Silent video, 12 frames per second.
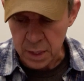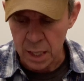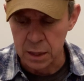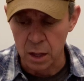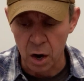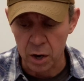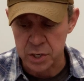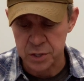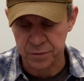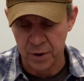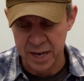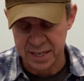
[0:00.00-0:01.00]
large,
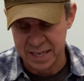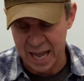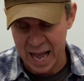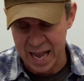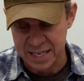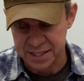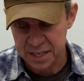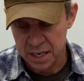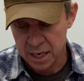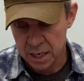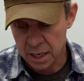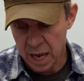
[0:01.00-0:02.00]
frightened eyes.
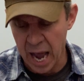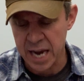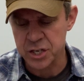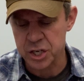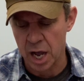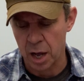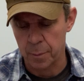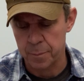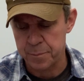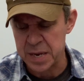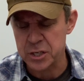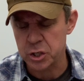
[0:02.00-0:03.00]
I shall
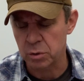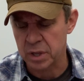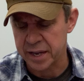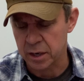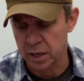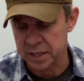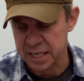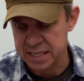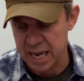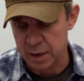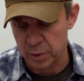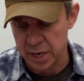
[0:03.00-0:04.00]
beat you later in the
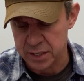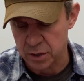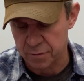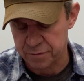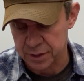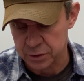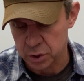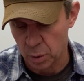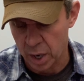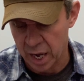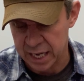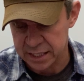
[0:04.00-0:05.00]
day when I don't feel so
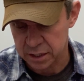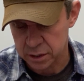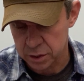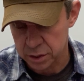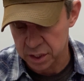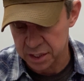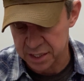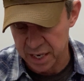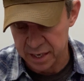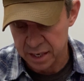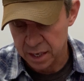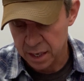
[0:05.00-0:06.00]
hot, she
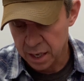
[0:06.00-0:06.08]
said.